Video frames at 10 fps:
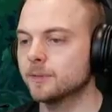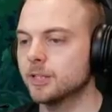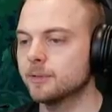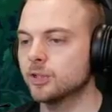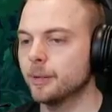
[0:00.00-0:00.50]
So
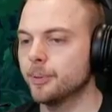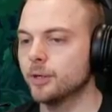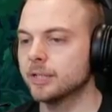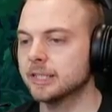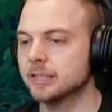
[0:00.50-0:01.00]
that means you got a
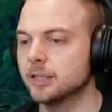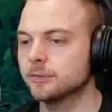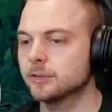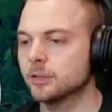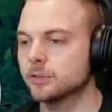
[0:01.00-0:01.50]
Pokedex. I'll
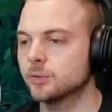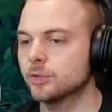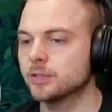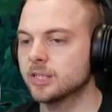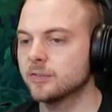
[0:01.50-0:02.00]
talk to you
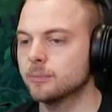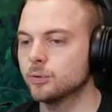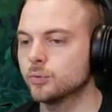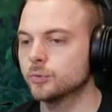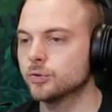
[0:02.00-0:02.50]
trainers, giving them
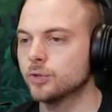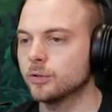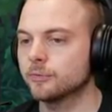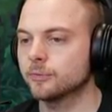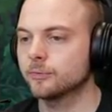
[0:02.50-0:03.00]
useful
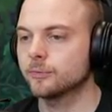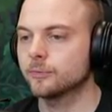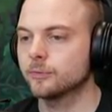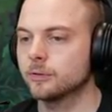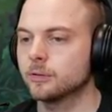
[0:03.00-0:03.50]

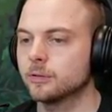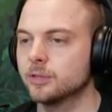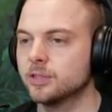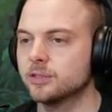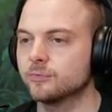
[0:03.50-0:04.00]
stuff.
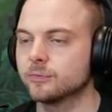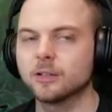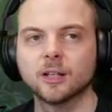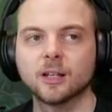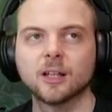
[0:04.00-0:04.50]
This
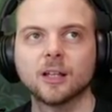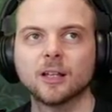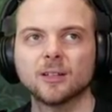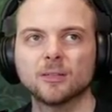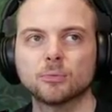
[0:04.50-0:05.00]

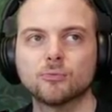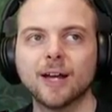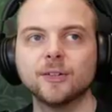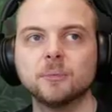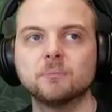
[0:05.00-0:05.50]

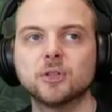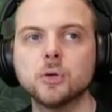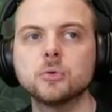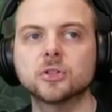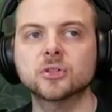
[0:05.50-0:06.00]
random
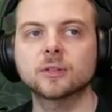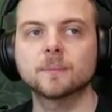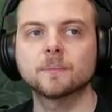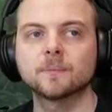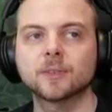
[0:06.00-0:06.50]
dude just
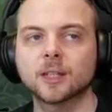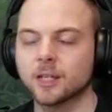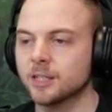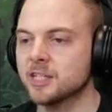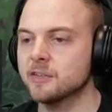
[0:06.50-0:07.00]

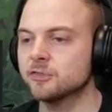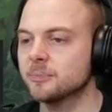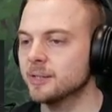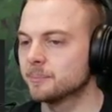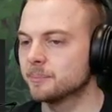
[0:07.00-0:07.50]
gives
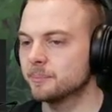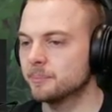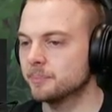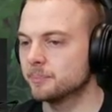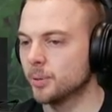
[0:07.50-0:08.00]
me a
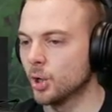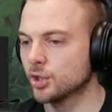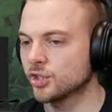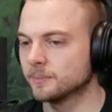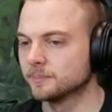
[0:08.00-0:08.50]

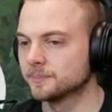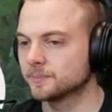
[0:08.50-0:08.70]
potion.